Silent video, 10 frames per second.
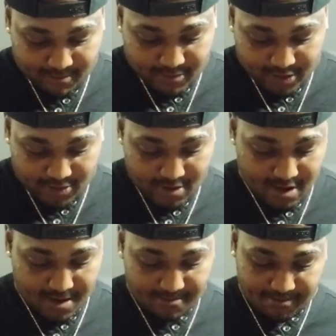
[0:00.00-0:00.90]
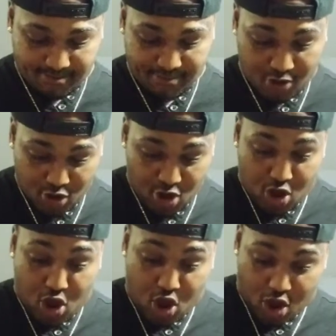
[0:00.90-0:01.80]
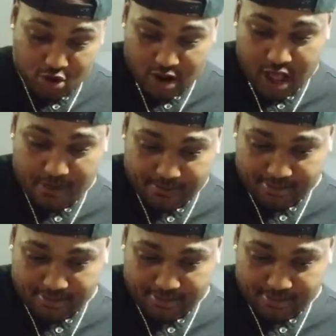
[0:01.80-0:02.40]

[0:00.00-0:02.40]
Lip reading: Hold up. Hold up.